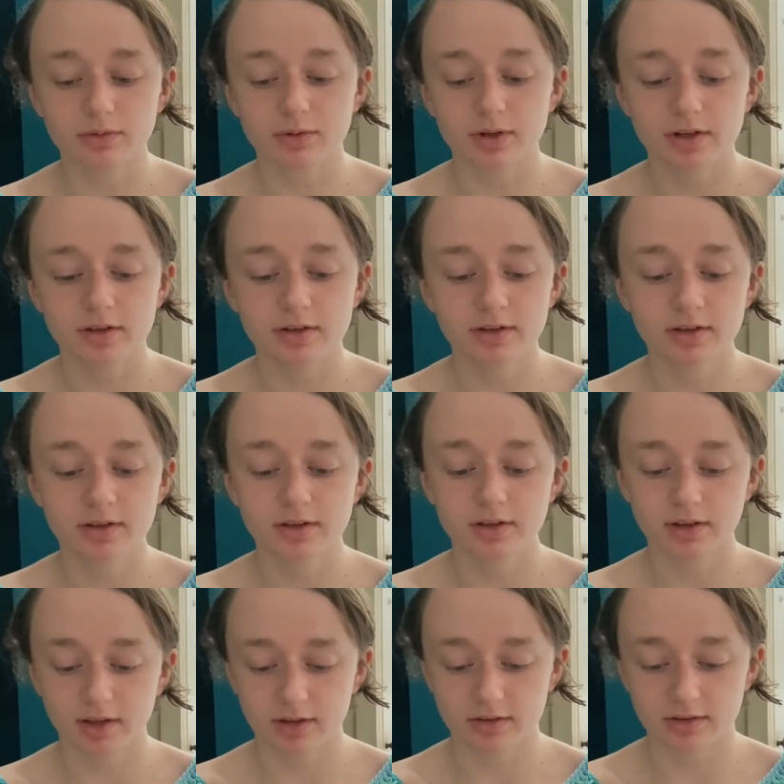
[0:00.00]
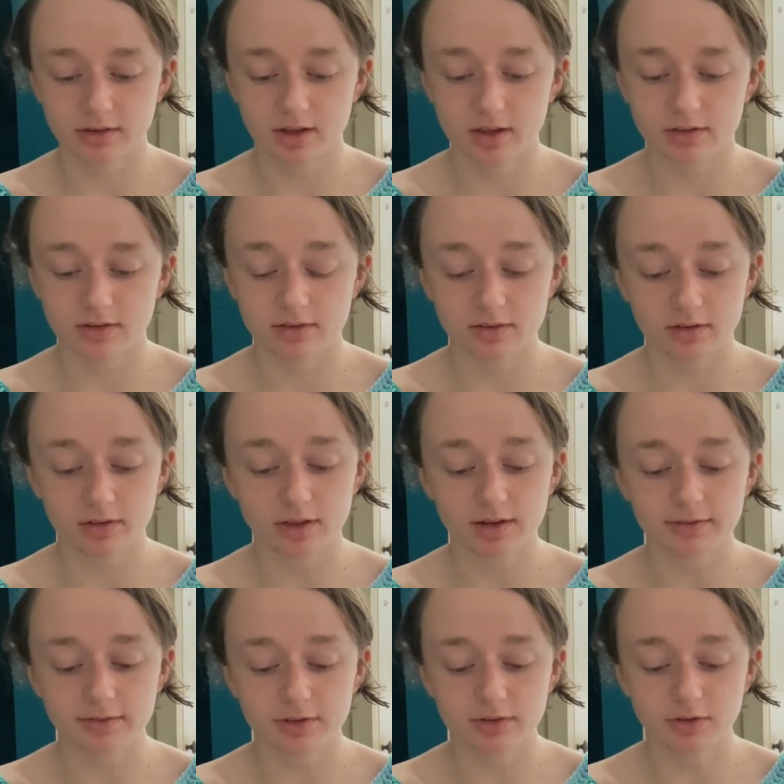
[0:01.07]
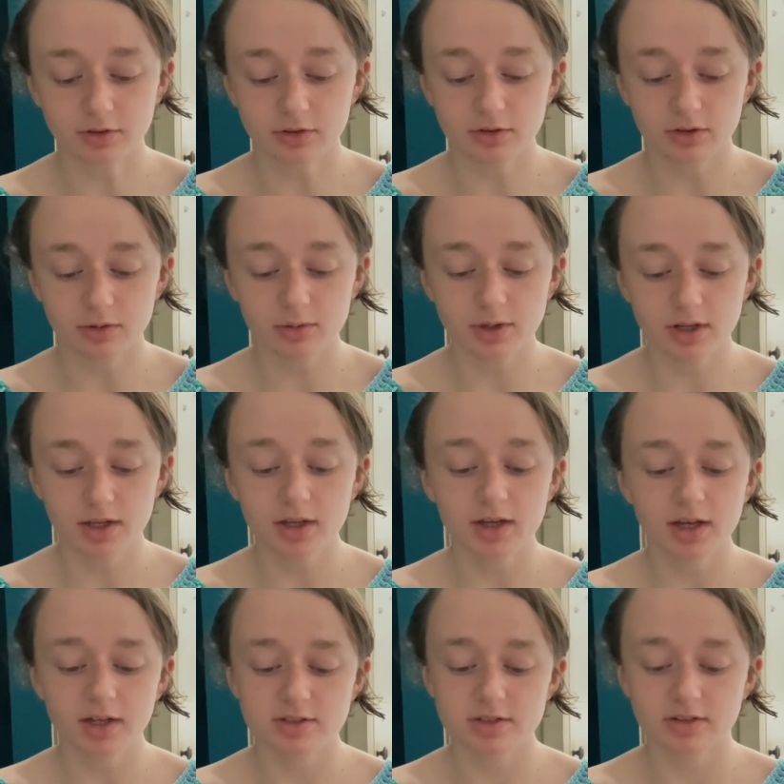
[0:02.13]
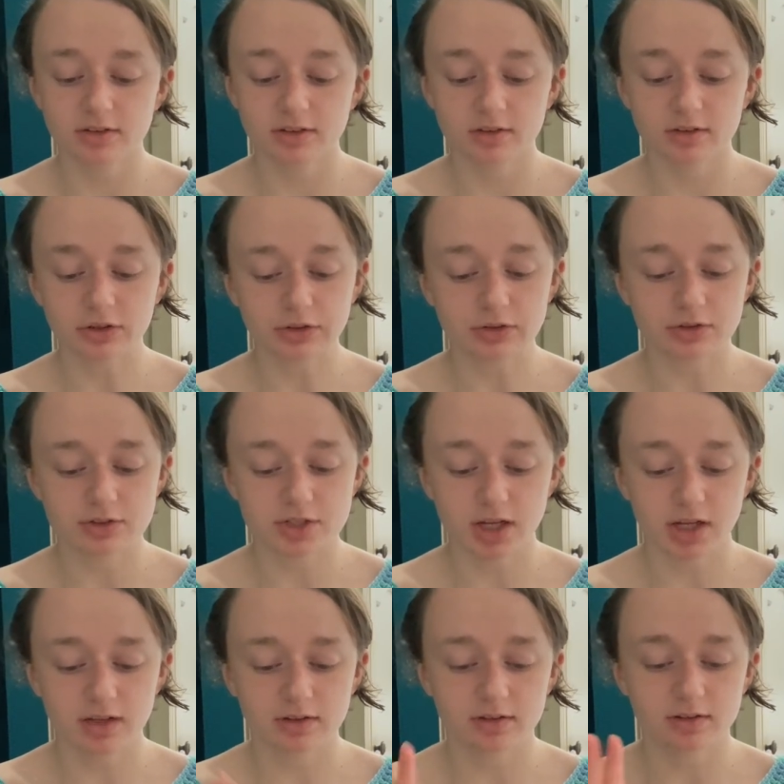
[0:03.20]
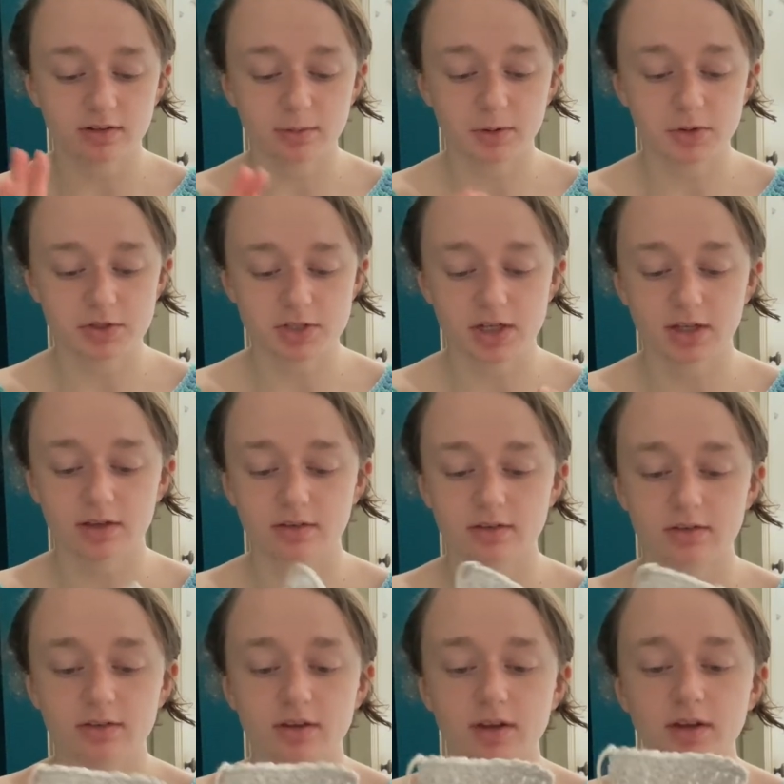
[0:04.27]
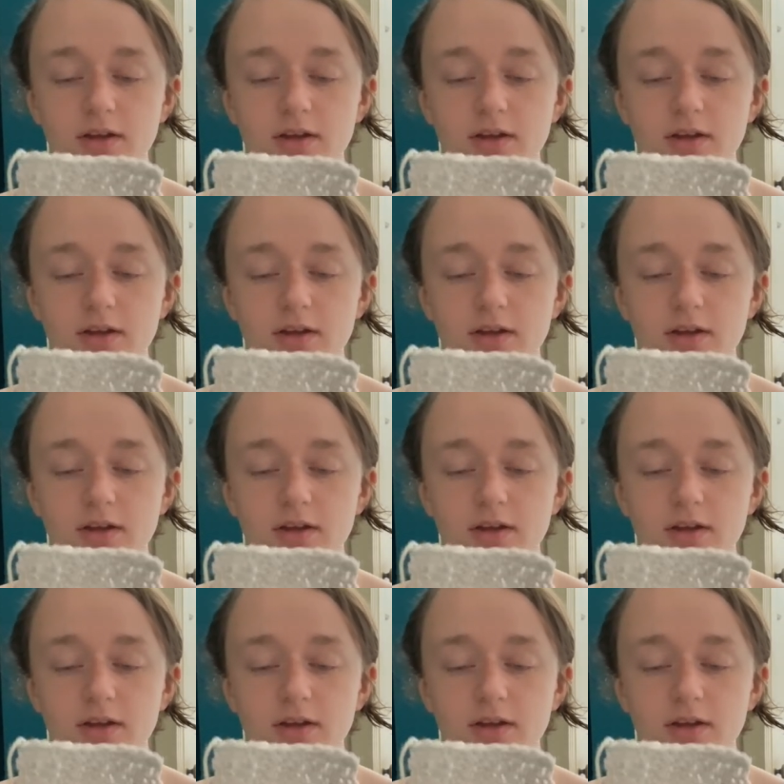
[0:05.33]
for. It, it's a lot of fun to do. It's just single crochets and double crochets